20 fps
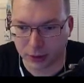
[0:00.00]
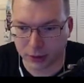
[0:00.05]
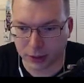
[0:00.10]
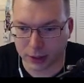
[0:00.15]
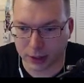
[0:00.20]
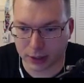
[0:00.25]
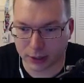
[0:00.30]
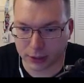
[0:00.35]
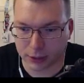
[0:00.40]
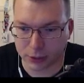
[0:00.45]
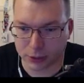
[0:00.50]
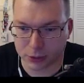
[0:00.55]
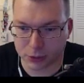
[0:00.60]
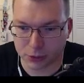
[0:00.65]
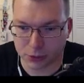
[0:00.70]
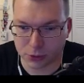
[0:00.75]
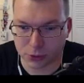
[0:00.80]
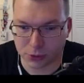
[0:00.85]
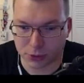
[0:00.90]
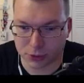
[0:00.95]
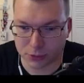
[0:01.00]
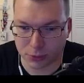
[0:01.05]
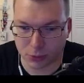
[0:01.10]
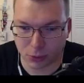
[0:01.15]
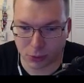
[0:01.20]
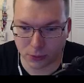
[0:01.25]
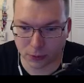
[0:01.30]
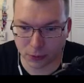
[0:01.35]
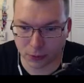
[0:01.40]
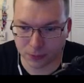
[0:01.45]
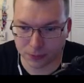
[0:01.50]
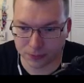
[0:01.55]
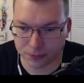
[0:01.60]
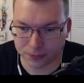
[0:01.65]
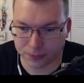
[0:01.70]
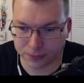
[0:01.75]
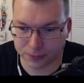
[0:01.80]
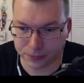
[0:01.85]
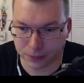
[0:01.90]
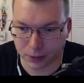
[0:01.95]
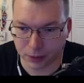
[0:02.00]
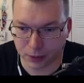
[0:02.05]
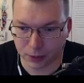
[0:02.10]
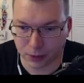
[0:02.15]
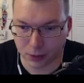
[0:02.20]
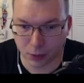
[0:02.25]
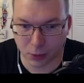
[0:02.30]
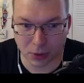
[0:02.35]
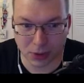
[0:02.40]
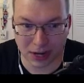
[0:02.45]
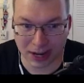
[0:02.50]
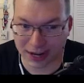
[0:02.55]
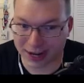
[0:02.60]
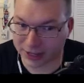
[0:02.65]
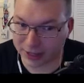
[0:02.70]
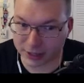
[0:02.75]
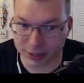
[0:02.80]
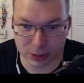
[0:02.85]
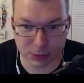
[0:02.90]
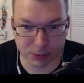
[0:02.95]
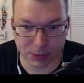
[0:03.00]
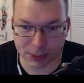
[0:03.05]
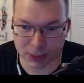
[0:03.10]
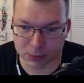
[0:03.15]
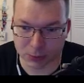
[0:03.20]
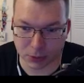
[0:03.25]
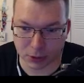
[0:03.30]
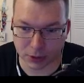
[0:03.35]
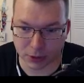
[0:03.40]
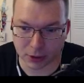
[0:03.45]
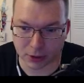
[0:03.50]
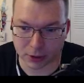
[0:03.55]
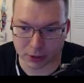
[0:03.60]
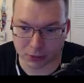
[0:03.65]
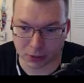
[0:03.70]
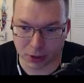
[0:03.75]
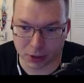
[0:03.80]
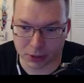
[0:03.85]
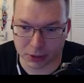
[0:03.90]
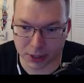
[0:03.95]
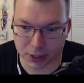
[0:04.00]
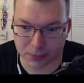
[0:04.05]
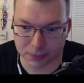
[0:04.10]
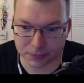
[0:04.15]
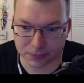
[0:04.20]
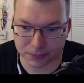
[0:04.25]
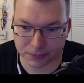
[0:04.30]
Get closer to this maneuver. We're not going to hit spacebar at the wrong time.